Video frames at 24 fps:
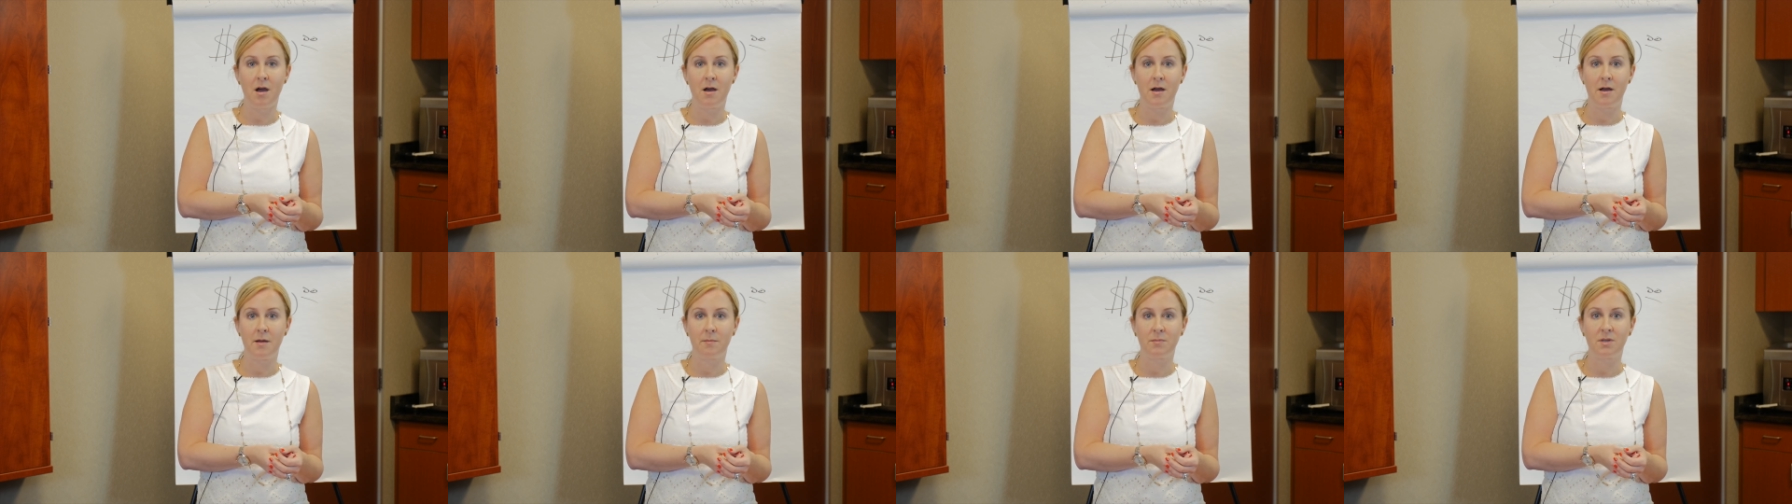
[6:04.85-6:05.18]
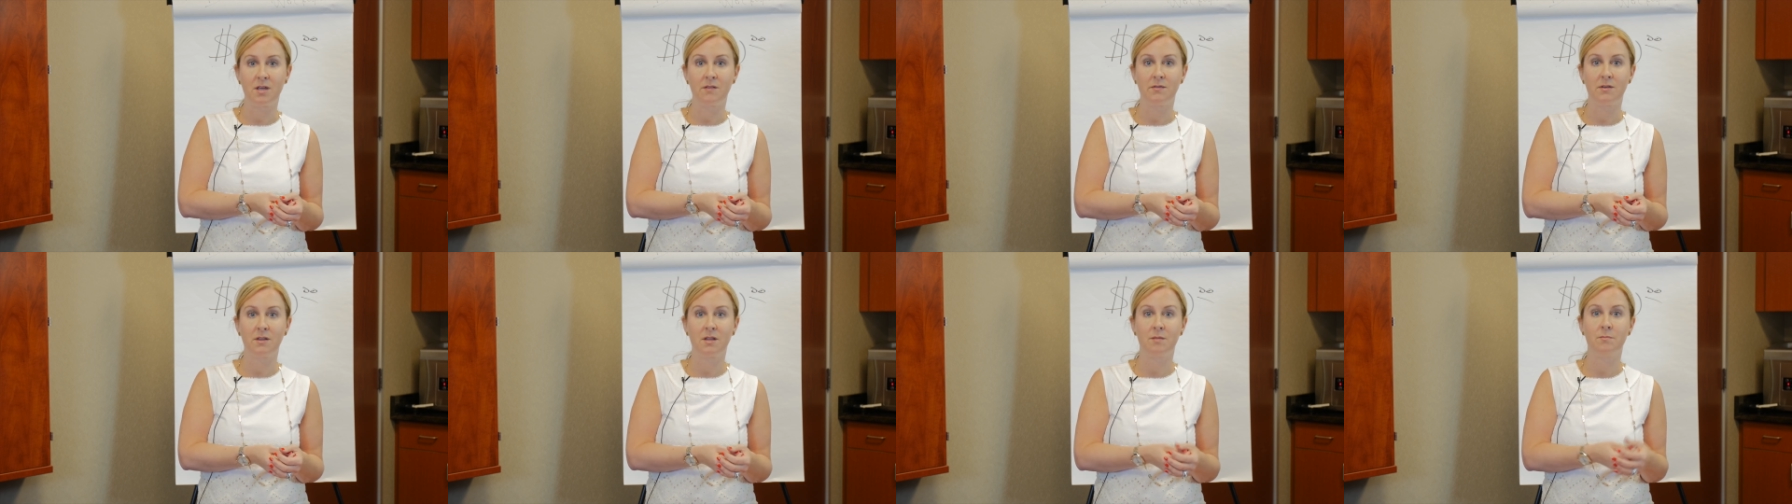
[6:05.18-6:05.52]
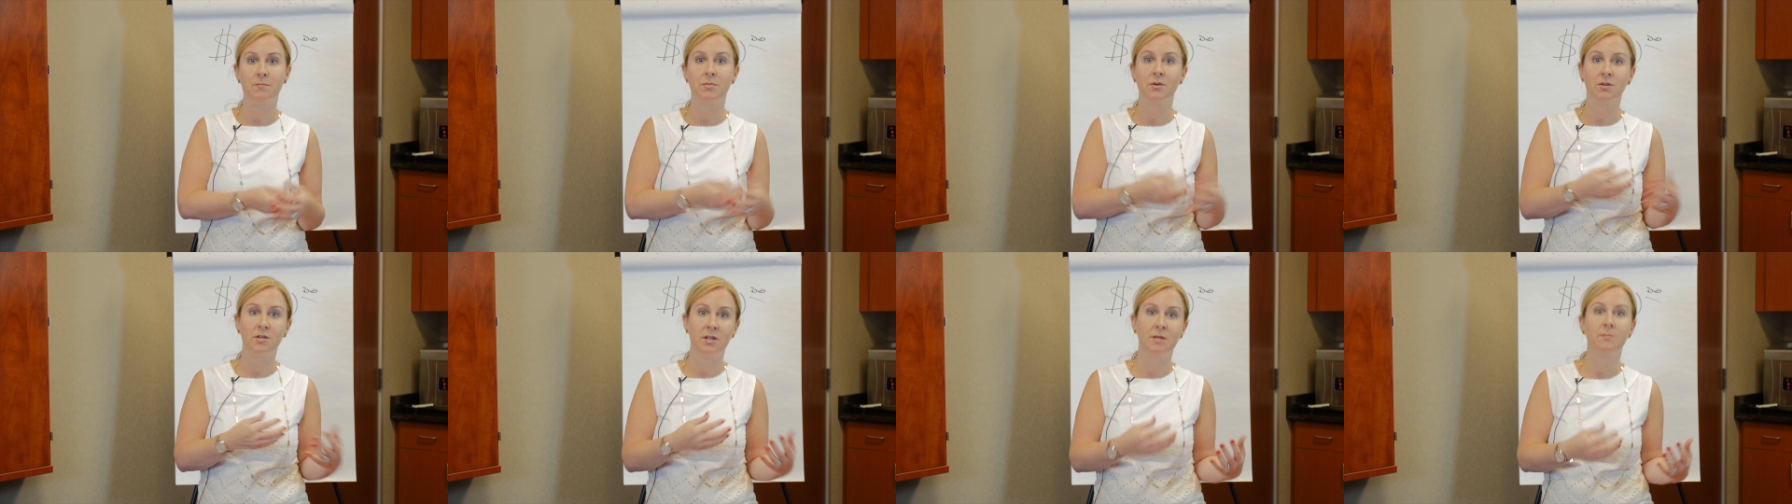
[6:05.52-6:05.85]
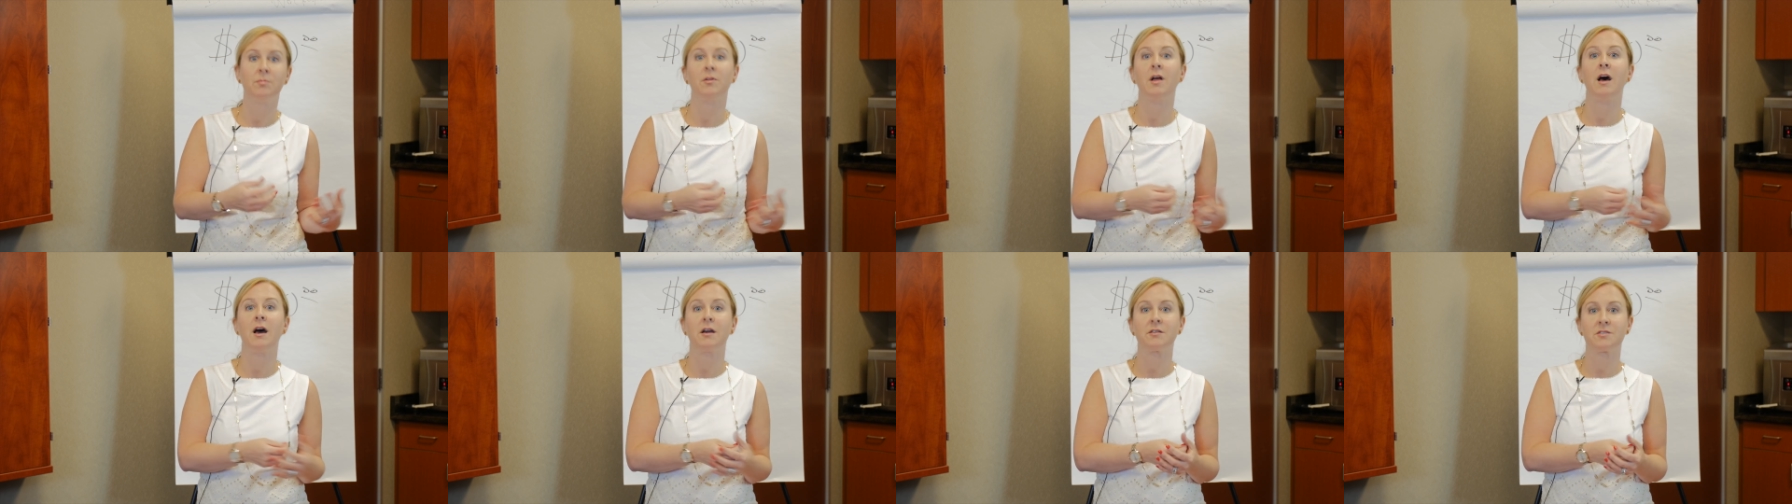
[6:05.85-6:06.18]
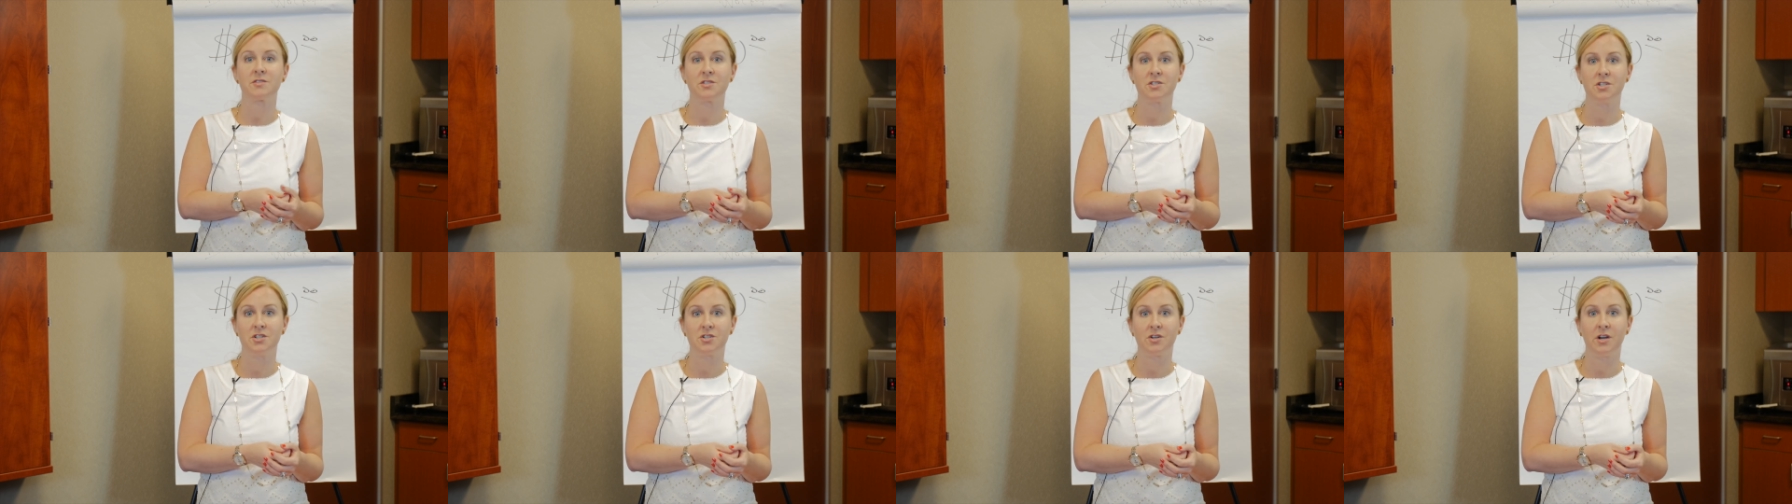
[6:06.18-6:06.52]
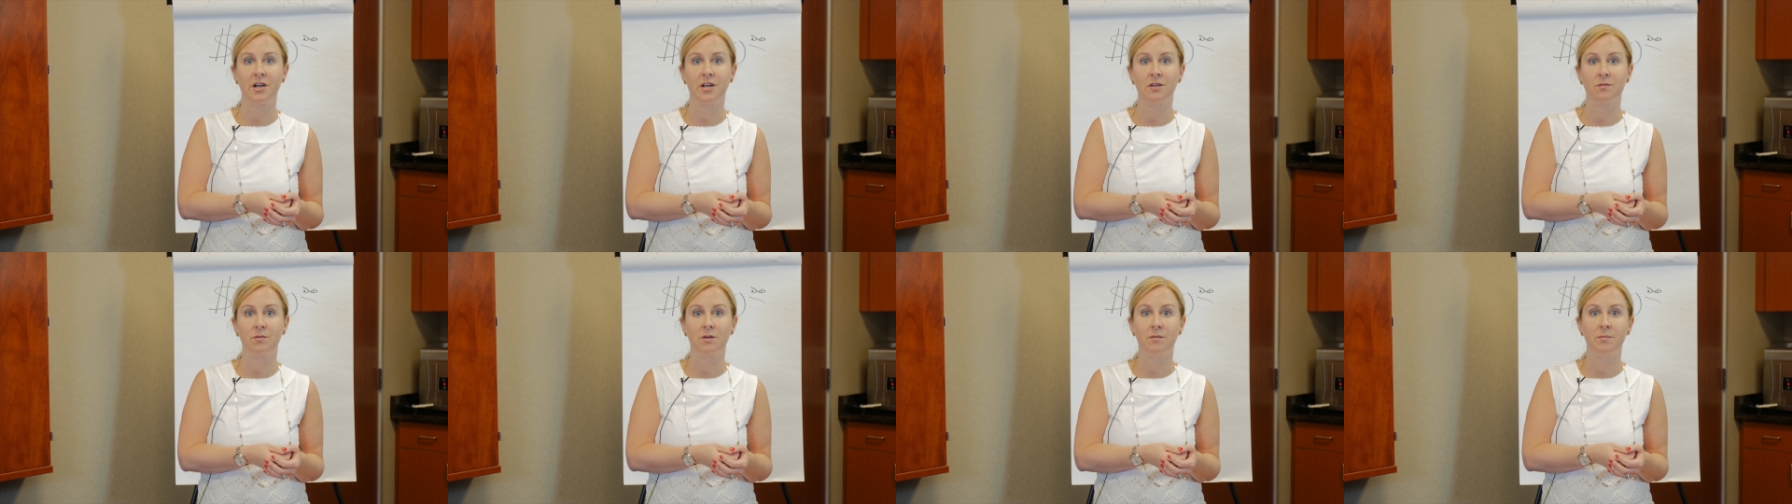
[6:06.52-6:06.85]
um, giving them building blocks to
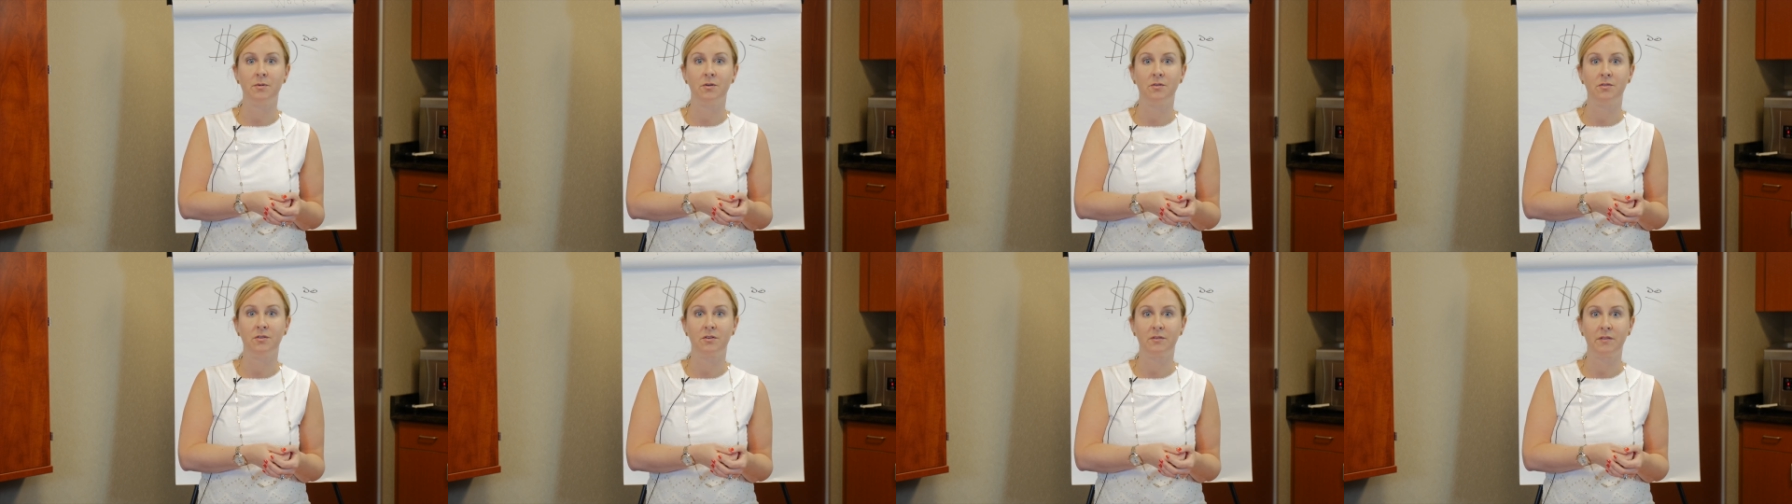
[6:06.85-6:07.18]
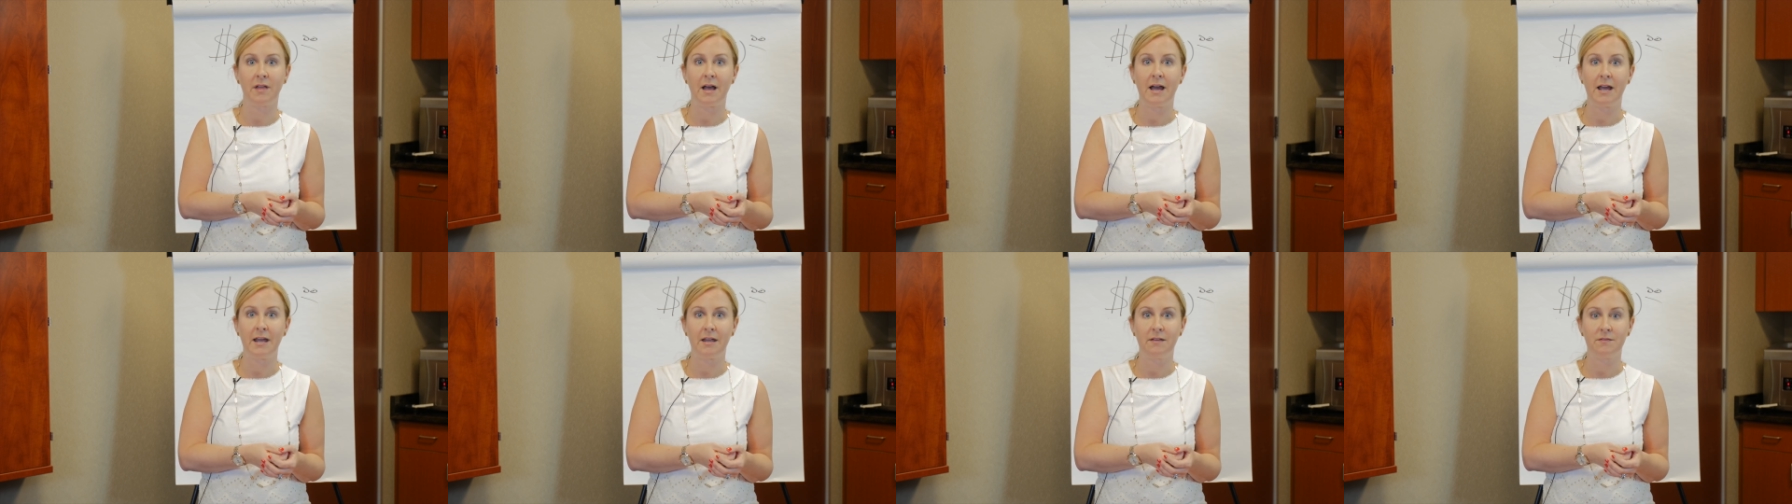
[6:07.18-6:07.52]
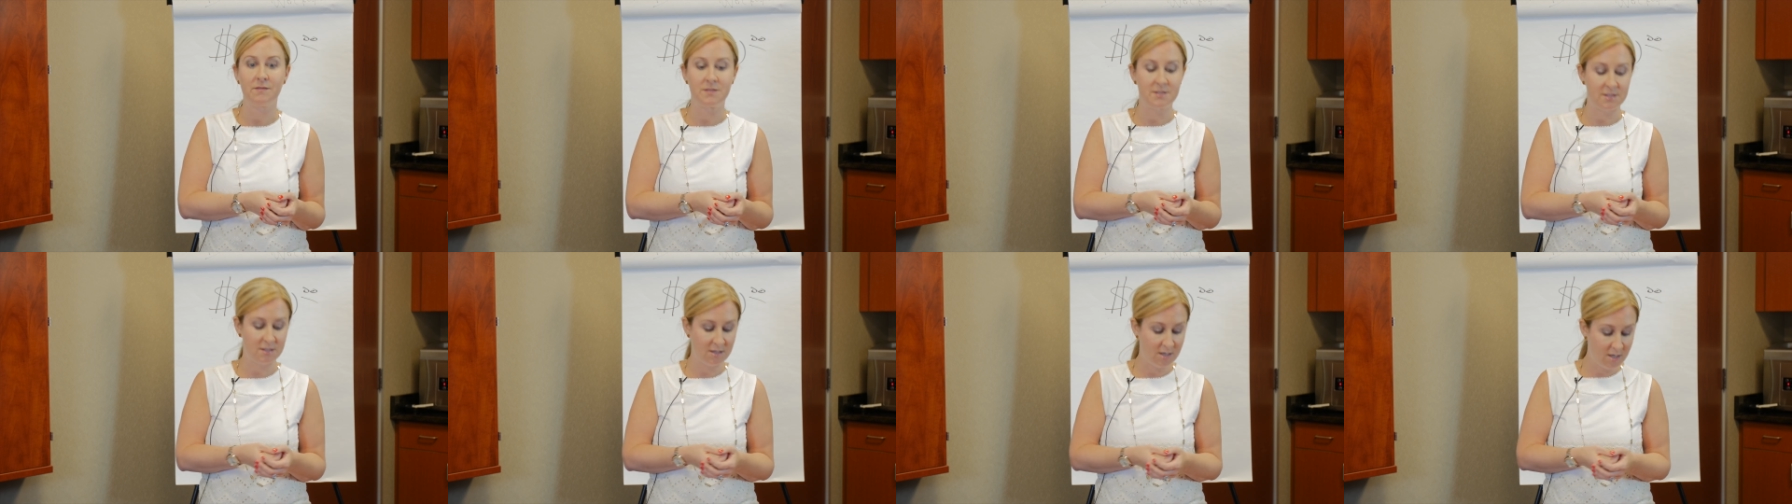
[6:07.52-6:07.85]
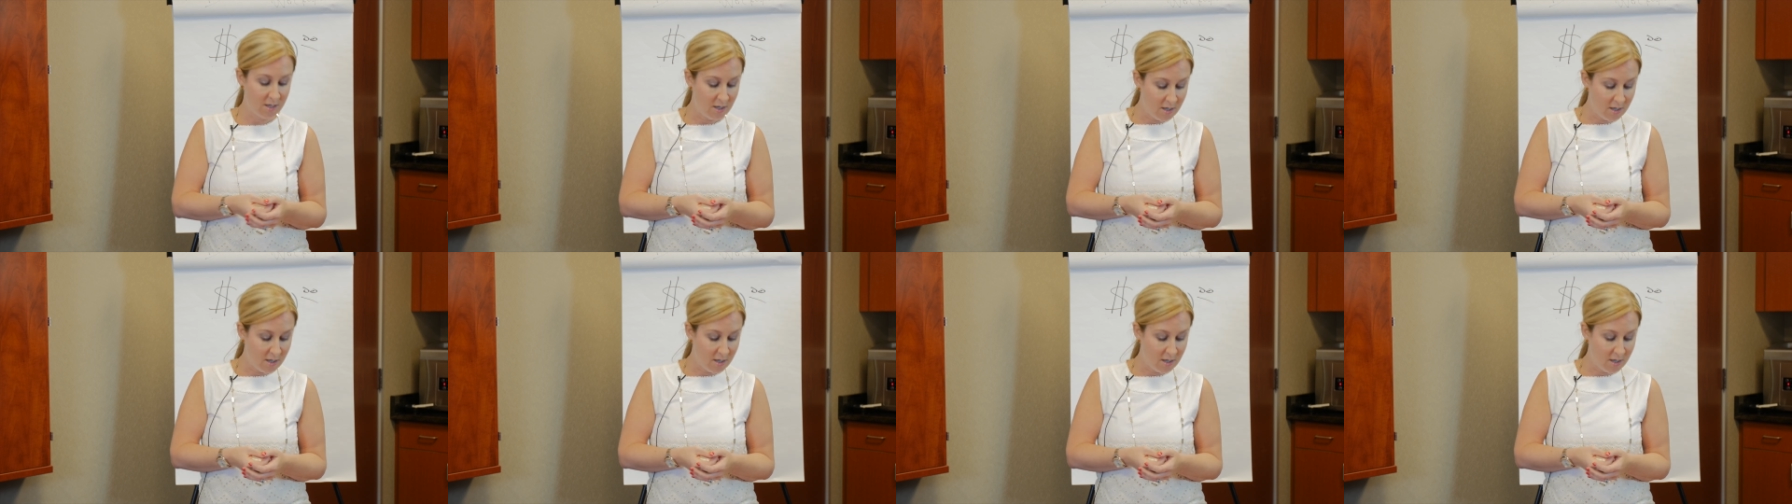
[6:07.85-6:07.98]
try and rebuild their lives.